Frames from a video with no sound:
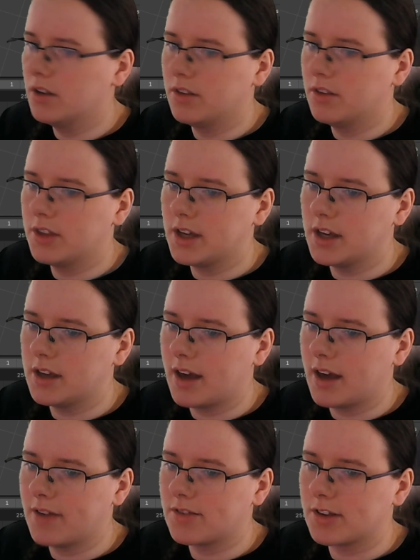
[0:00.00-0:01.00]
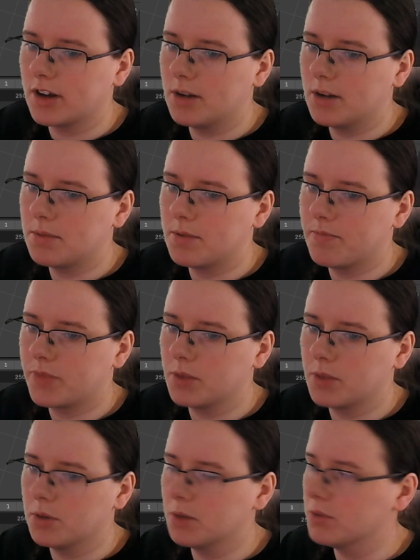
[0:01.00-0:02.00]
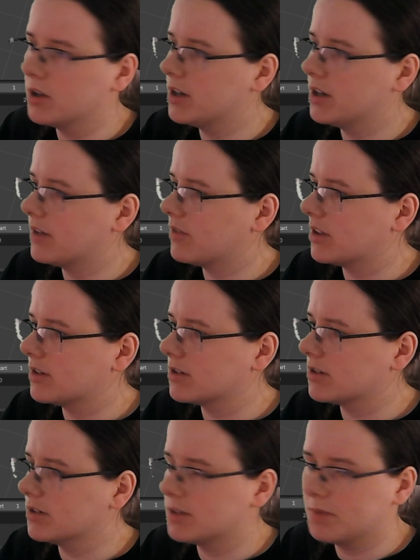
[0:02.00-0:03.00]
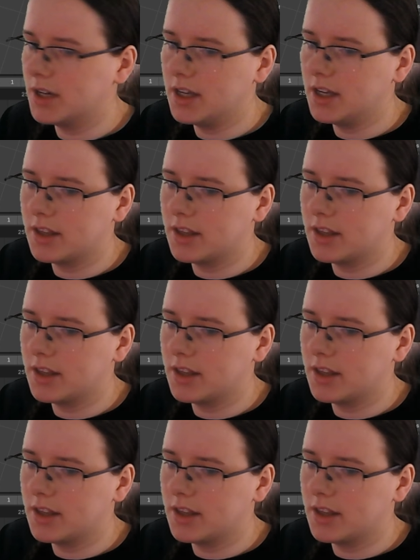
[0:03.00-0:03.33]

the f-stop, the more blurred everything's going to be.